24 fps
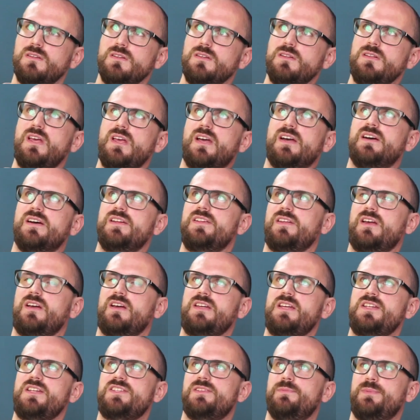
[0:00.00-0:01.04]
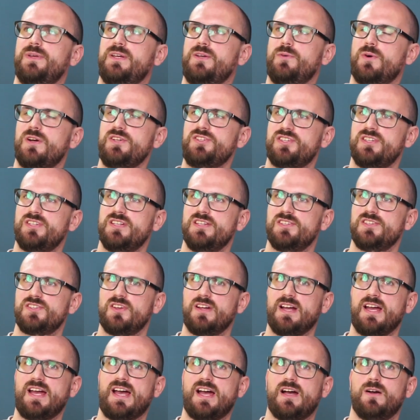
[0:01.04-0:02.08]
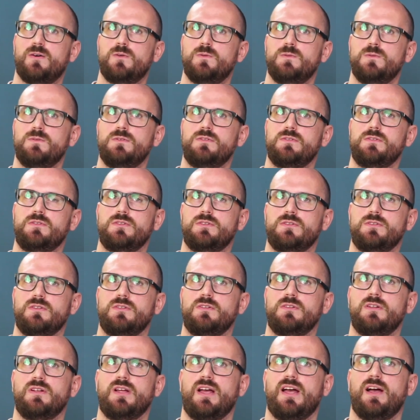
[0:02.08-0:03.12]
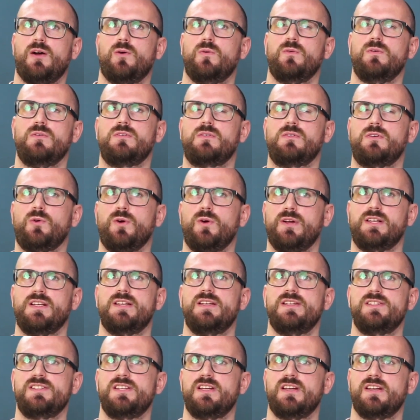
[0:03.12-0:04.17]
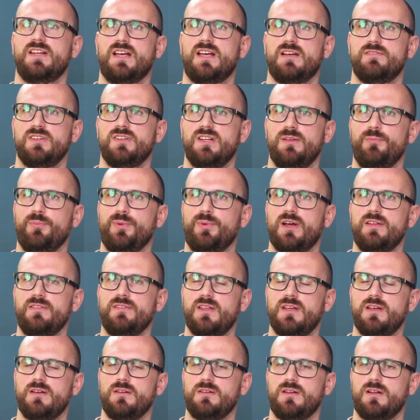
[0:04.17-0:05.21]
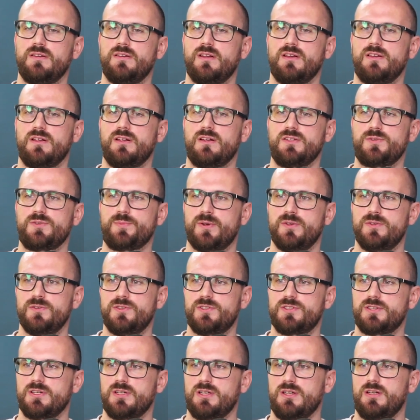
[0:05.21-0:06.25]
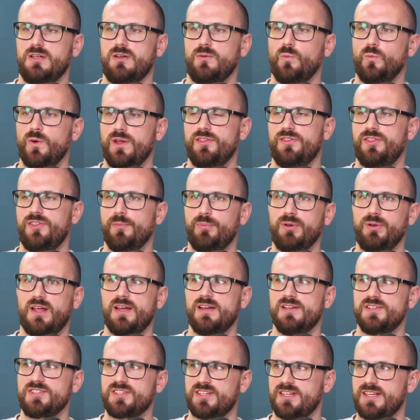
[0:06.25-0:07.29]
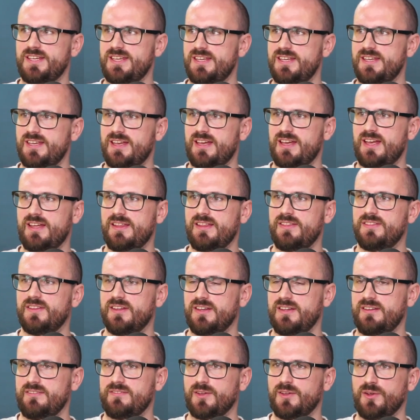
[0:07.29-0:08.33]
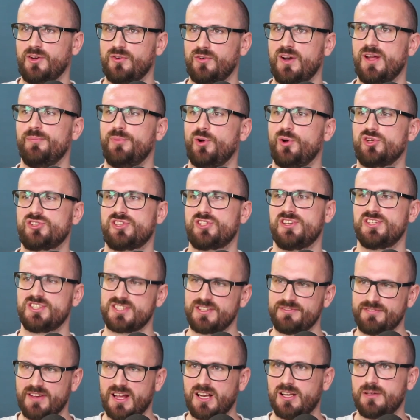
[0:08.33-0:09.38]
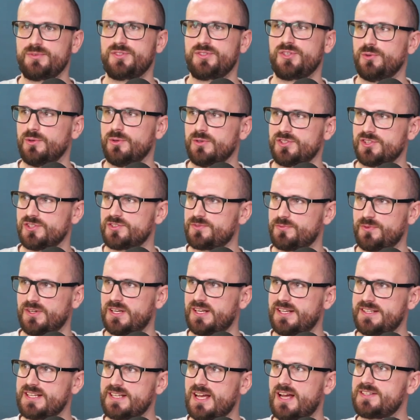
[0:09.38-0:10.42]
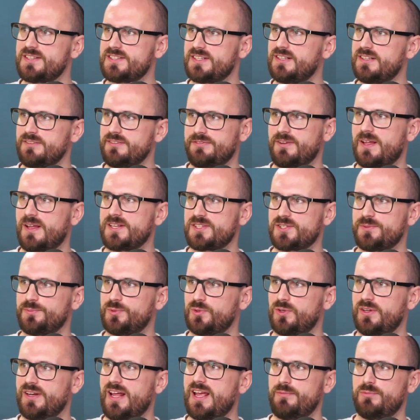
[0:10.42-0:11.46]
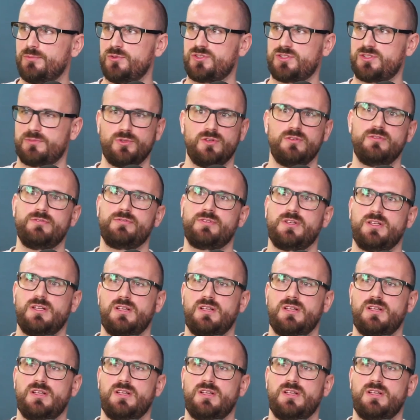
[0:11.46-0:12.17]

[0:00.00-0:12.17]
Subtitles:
Yeah, I guess the big question is like how quickly is he going to have an impact there? And I suppose with the players that Graham Potter has developed, who are just really tactically flexible and able to move